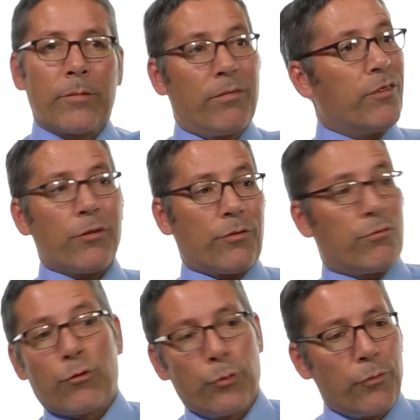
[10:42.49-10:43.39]
And this
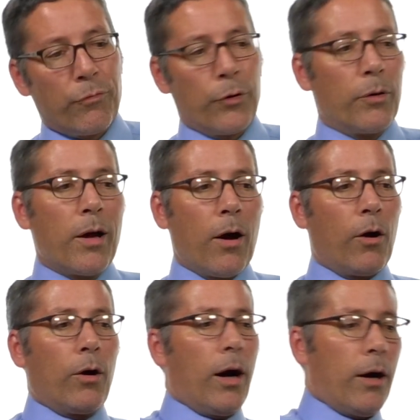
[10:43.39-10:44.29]
is true for
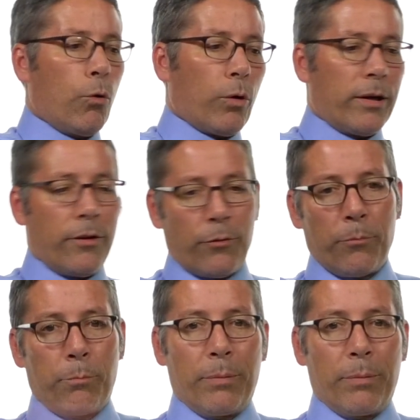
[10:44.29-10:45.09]
organisms